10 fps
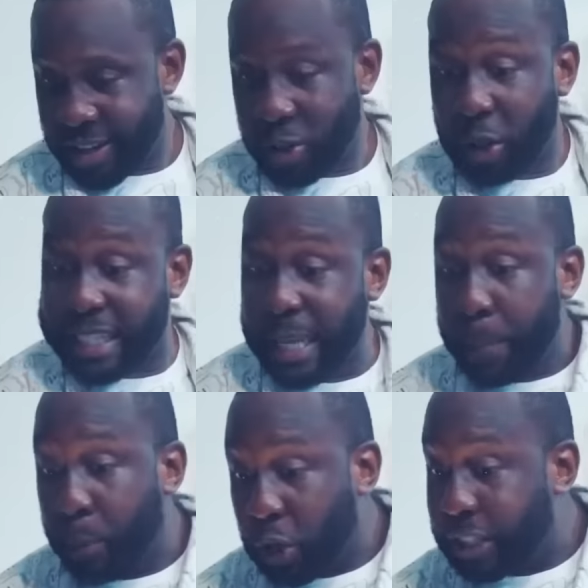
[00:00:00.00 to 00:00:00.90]
Not
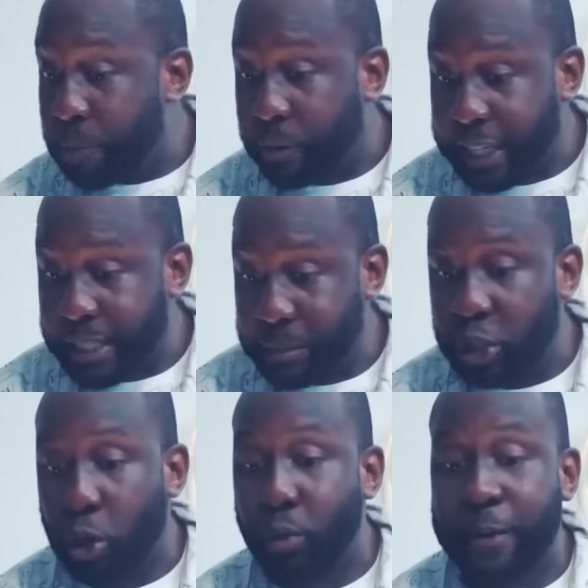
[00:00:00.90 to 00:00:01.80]
sleep, we don't sleep for 30
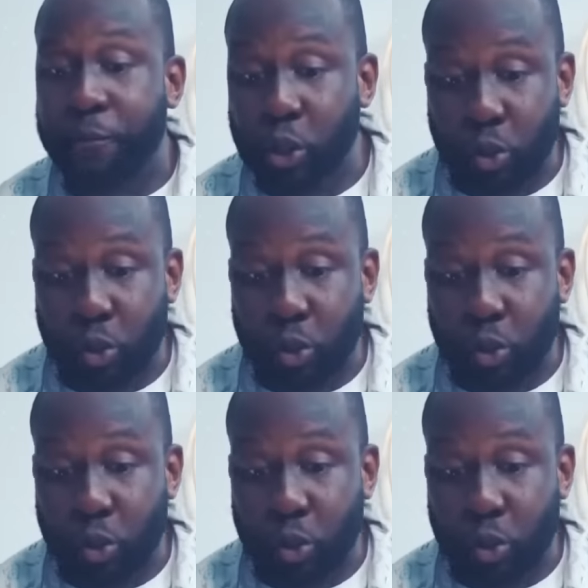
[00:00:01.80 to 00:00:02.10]
minutes. You're ready for